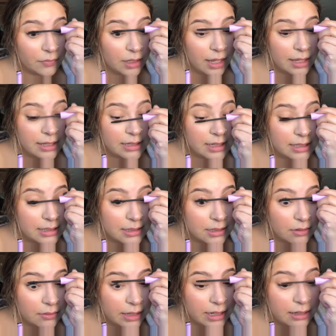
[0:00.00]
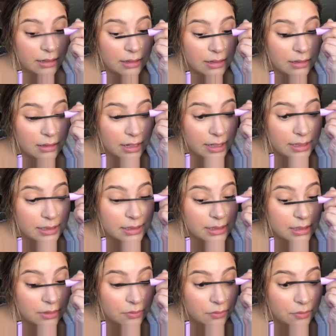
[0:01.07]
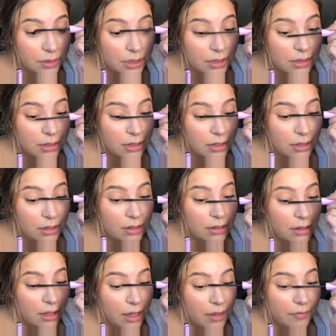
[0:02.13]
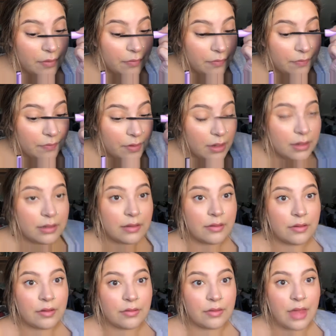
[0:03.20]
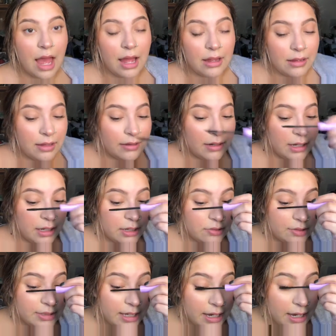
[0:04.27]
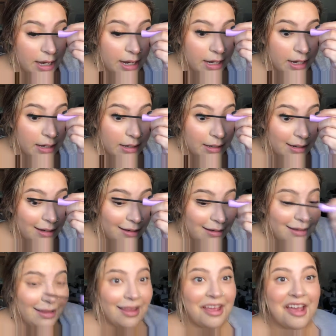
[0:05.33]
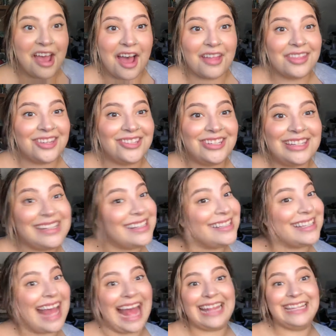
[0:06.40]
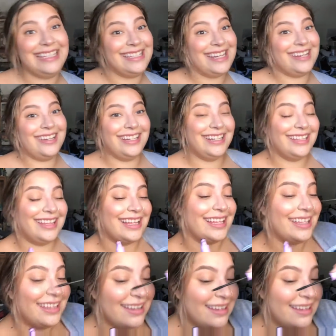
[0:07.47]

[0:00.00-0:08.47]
like, it's still like nice to have that, and then I could just say, hey, add the cheese, add the dairy, like.